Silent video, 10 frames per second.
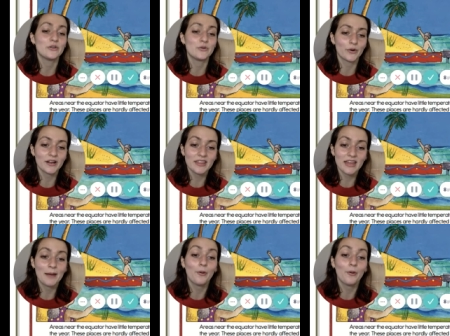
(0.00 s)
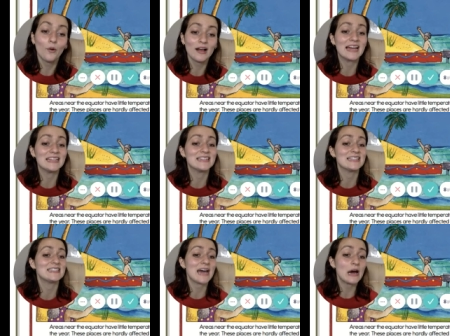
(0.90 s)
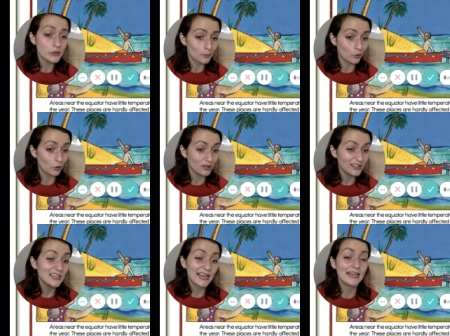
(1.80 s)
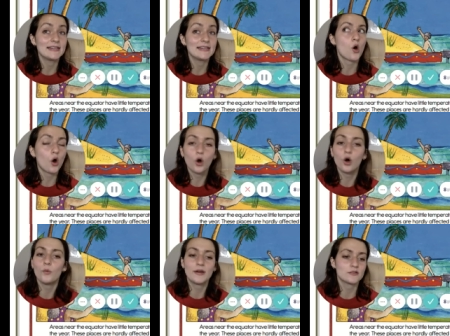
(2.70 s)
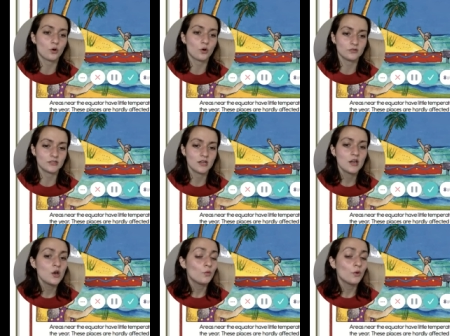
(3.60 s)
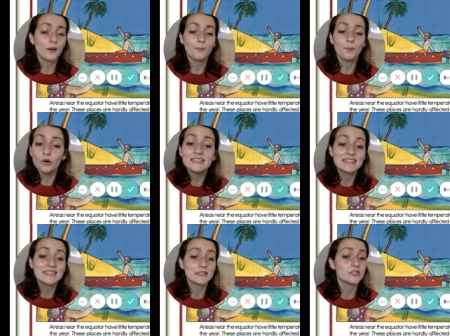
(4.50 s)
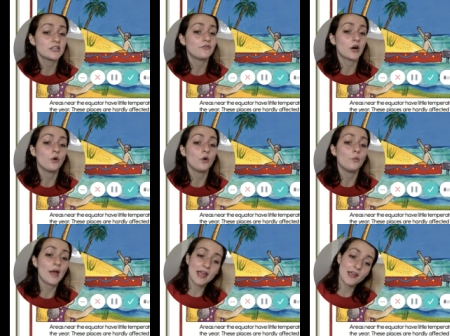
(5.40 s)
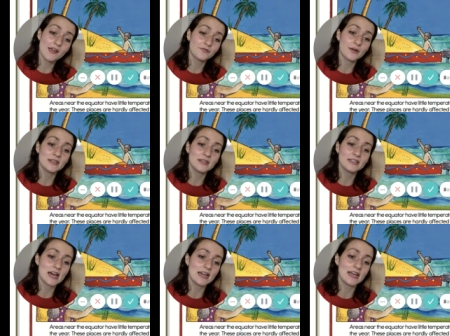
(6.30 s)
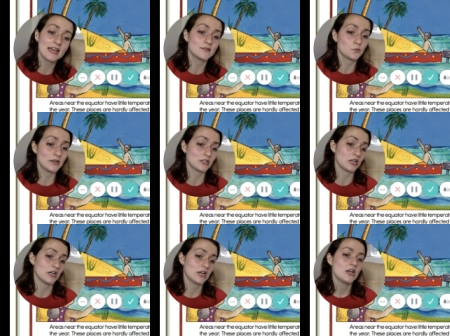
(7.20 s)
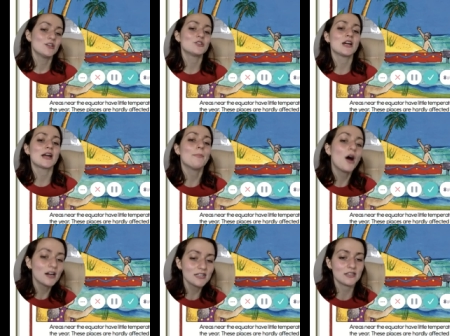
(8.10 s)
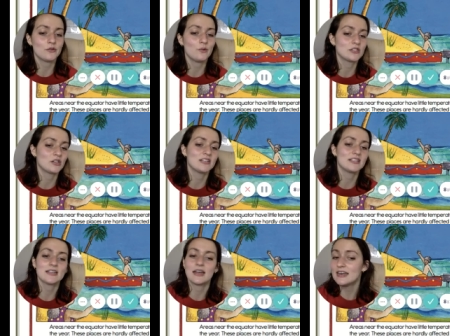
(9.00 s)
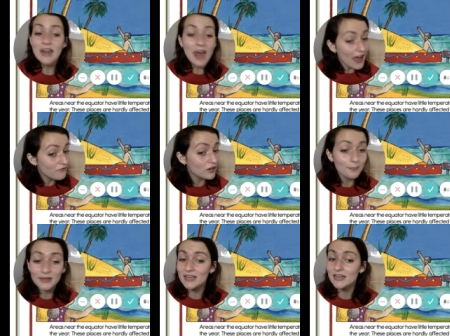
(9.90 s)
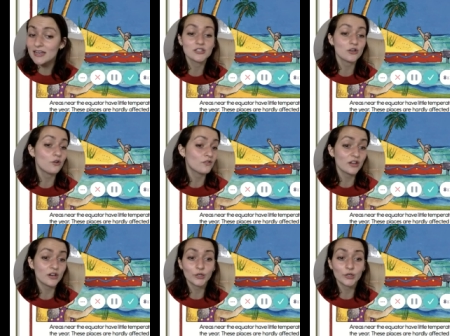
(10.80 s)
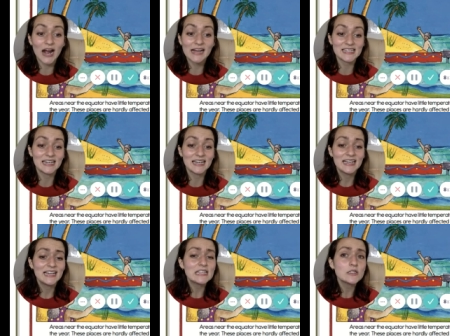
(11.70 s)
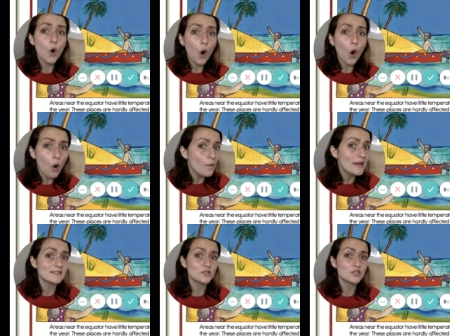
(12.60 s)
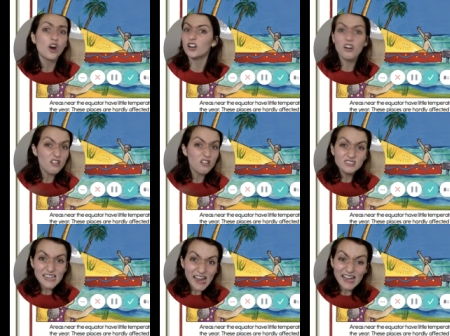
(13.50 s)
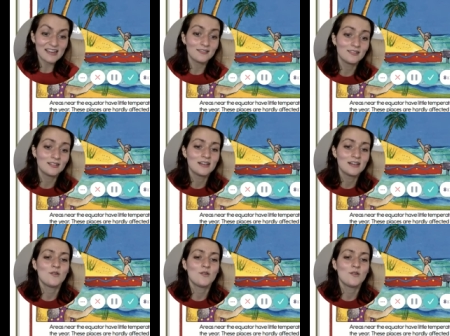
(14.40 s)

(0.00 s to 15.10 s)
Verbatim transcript: At the North Pole and the South Pole, it is always cold. When a pole is tilted far away from the sun, it's winter. During parts of the winter, the sun never appears over the horizon. It's always dark all day.